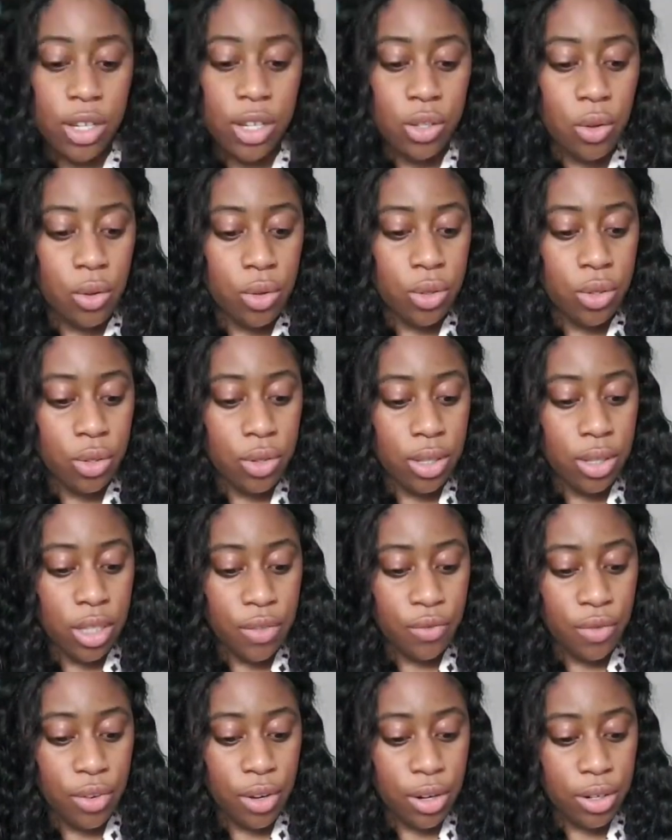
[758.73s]
There's also
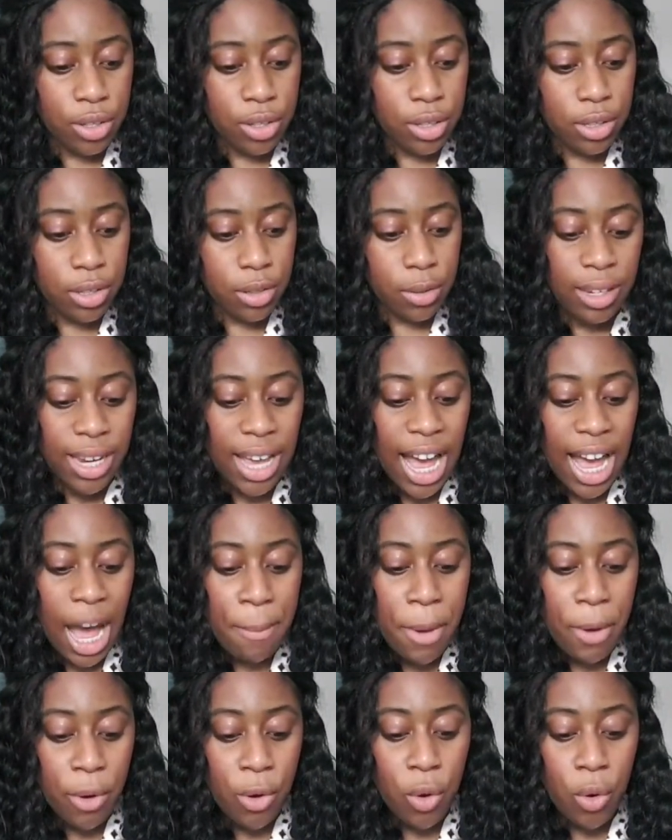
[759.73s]
this verse in
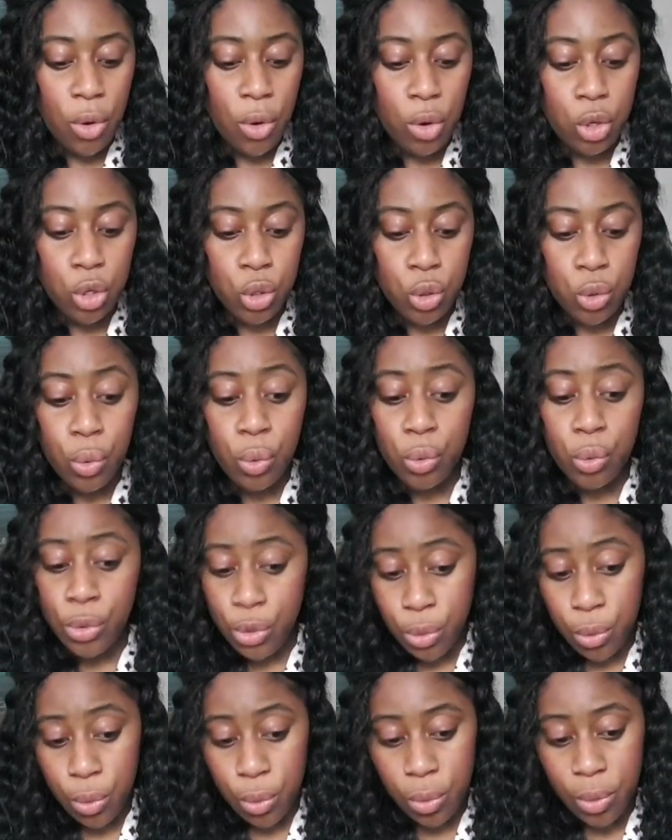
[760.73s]
Habakkuk
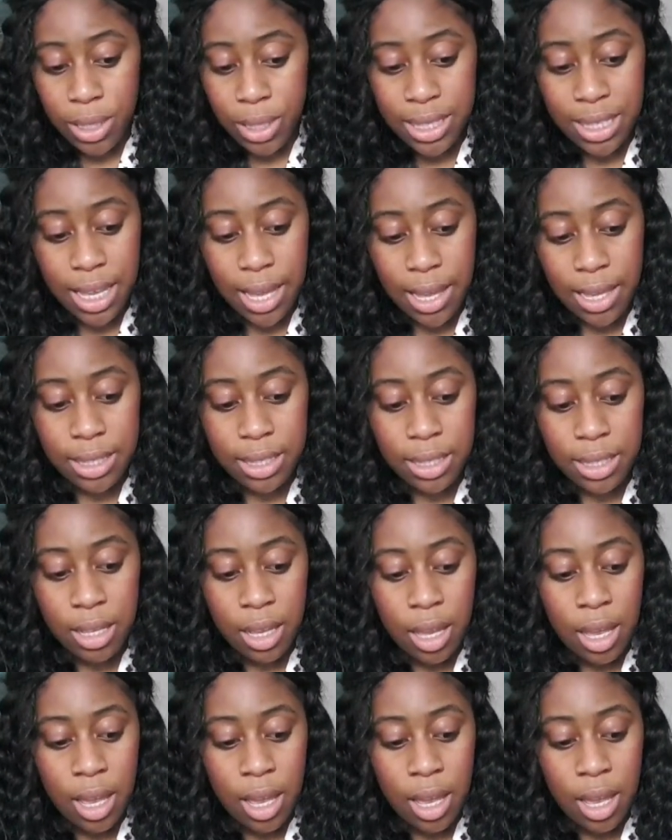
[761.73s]
2:2. It says,